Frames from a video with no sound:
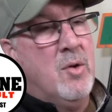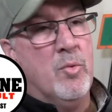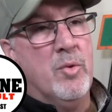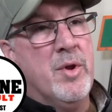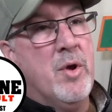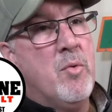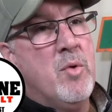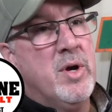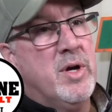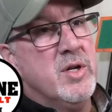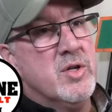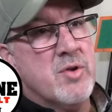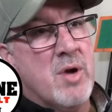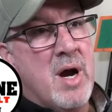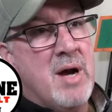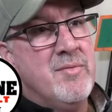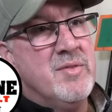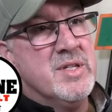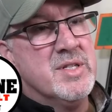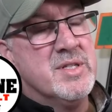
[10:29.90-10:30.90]
Well, no one could
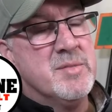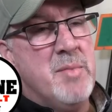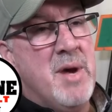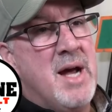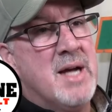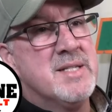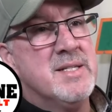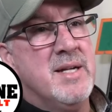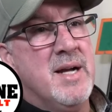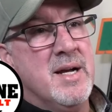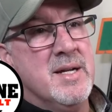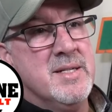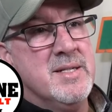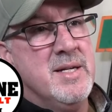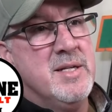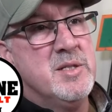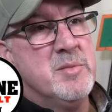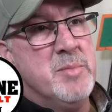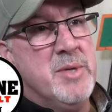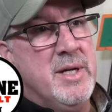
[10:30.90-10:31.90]
drive this Maxidyne
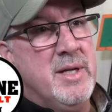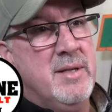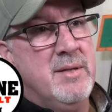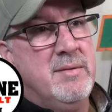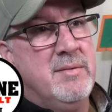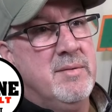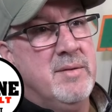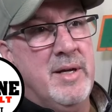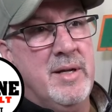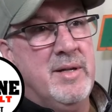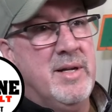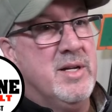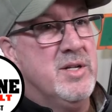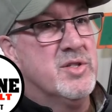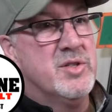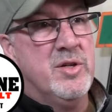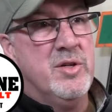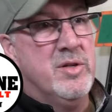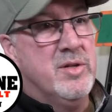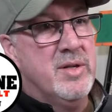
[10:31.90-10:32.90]
10 speed. They
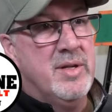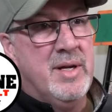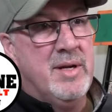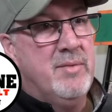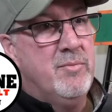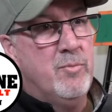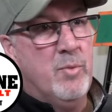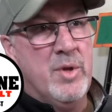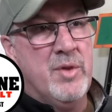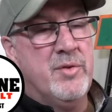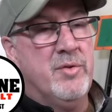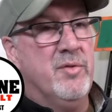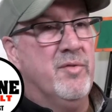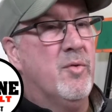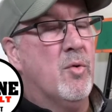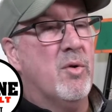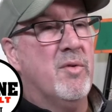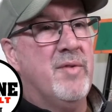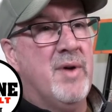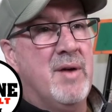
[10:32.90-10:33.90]
just couldn't. They went through
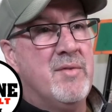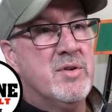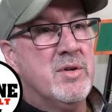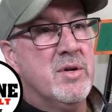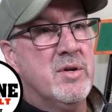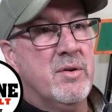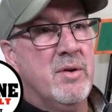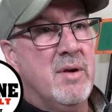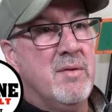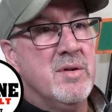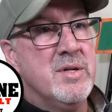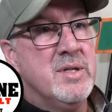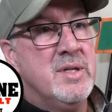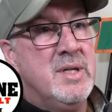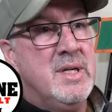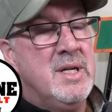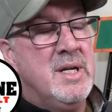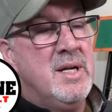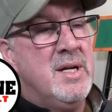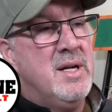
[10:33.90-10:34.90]
four or five truck drivers.
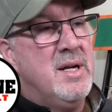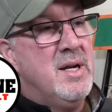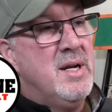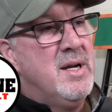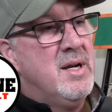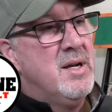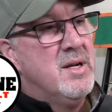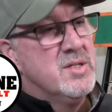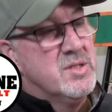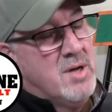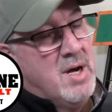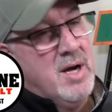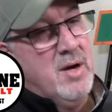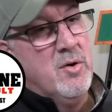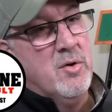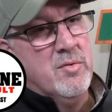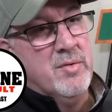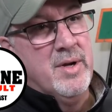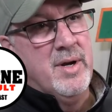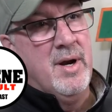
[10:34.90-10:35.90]
So I
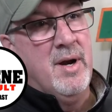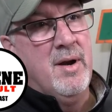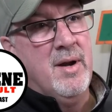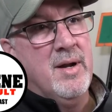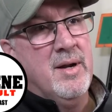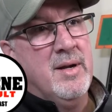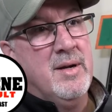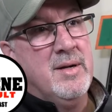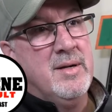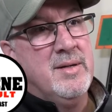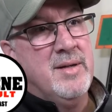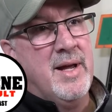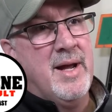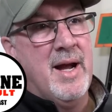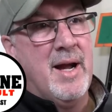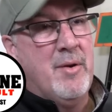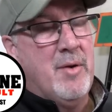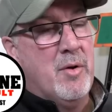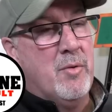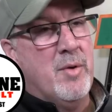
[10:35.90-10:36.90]
go over there and they
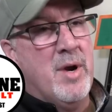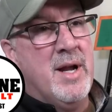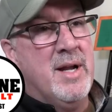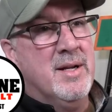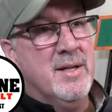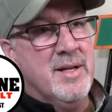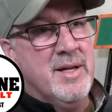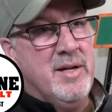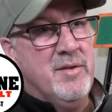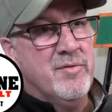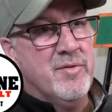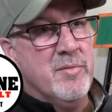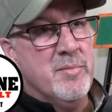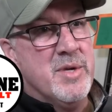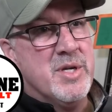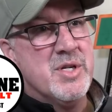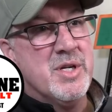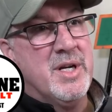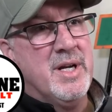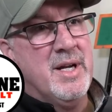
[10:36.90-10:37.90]
had they're ready to leave for
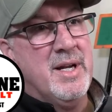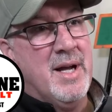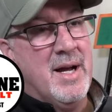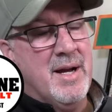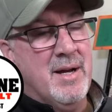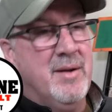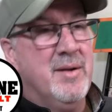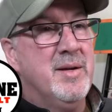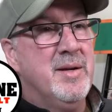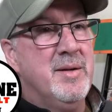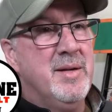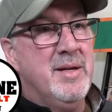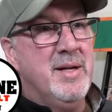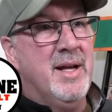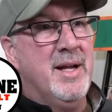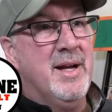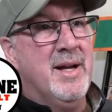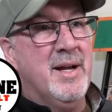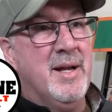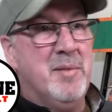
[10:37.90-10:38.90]
Michigan. I
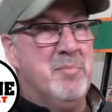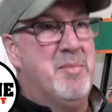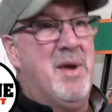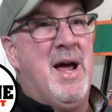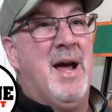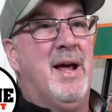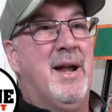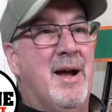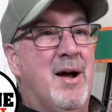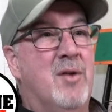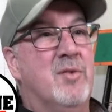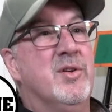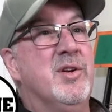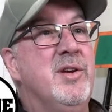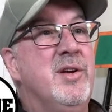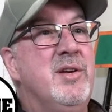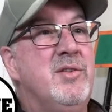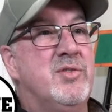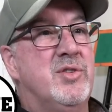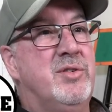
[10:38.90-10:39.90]
get in it, back it out,
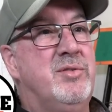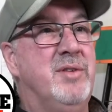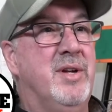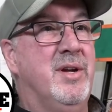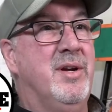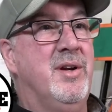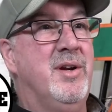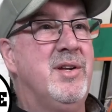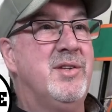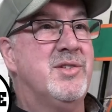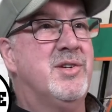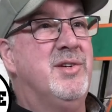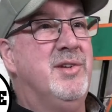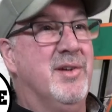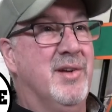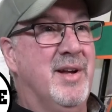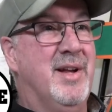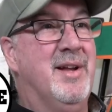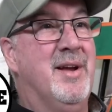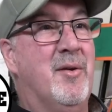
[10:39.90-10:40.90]

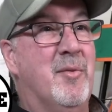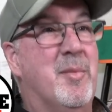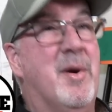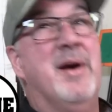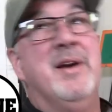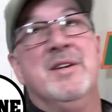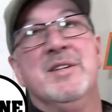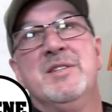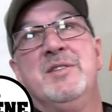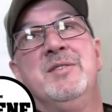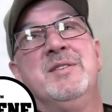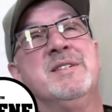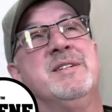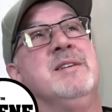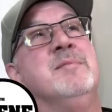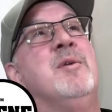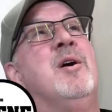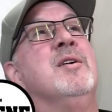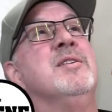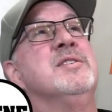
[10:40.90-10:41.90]
and everybody just you can see
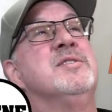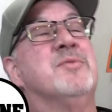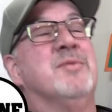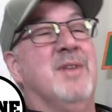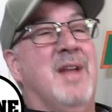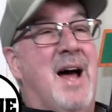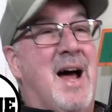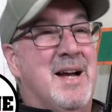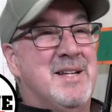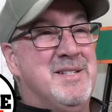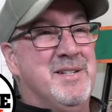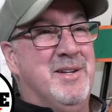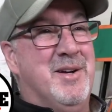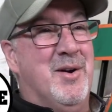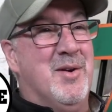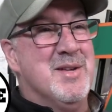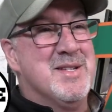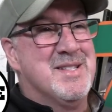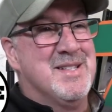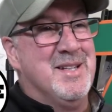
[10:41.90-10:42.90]
them all just relax and
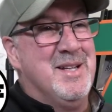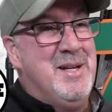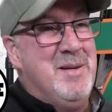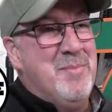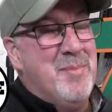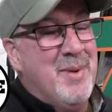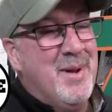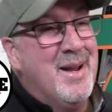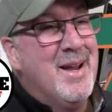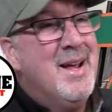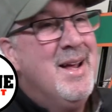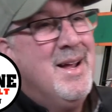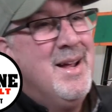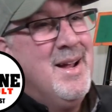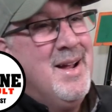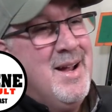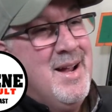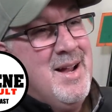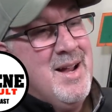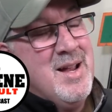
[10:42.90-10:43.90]
go to sleep. And
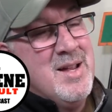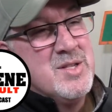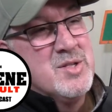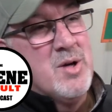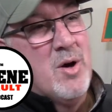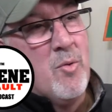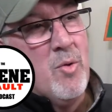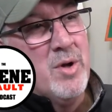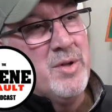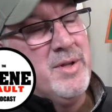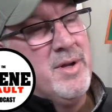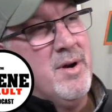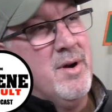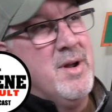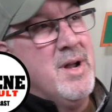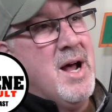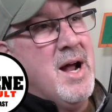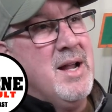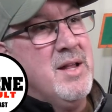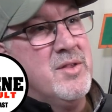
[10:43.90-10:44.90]
so I worked there
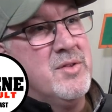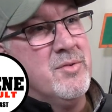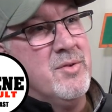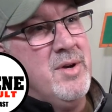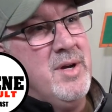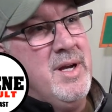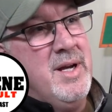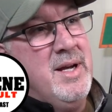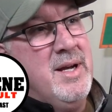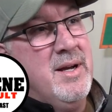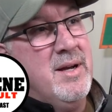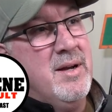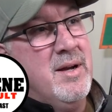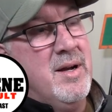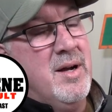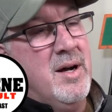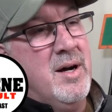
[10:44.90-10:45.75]
in '93.